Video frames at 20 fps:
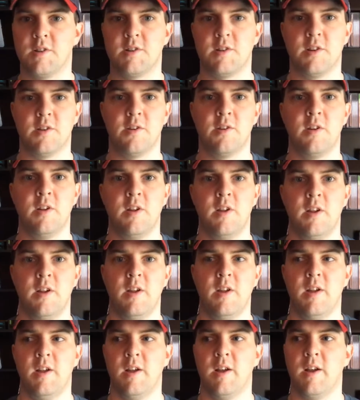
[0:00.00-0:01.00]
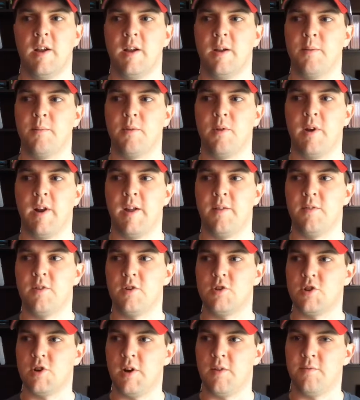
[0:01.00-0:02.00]
So I'm going to have
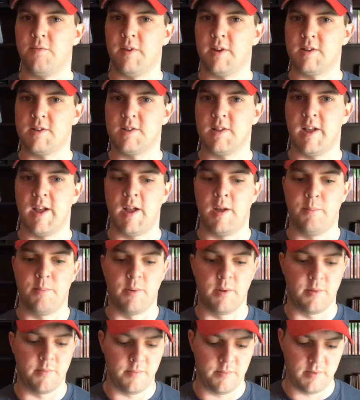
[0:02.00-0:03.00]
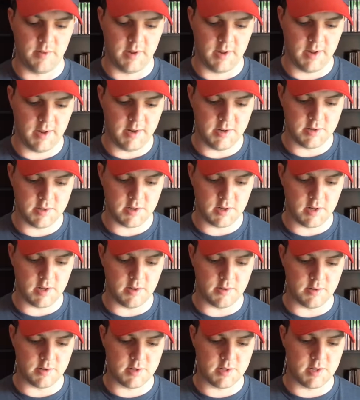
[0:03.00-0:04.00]
to try and fix that, but here's
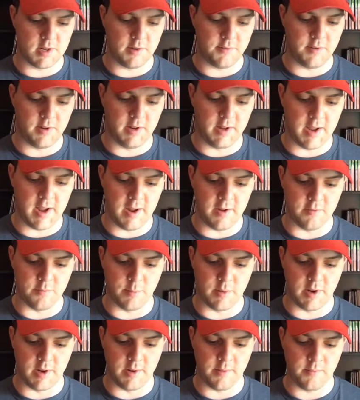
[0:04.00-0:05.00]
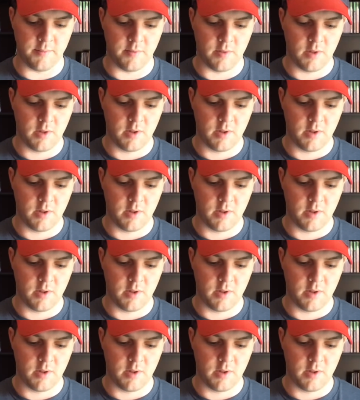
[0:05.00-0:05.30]
the stuff he gave me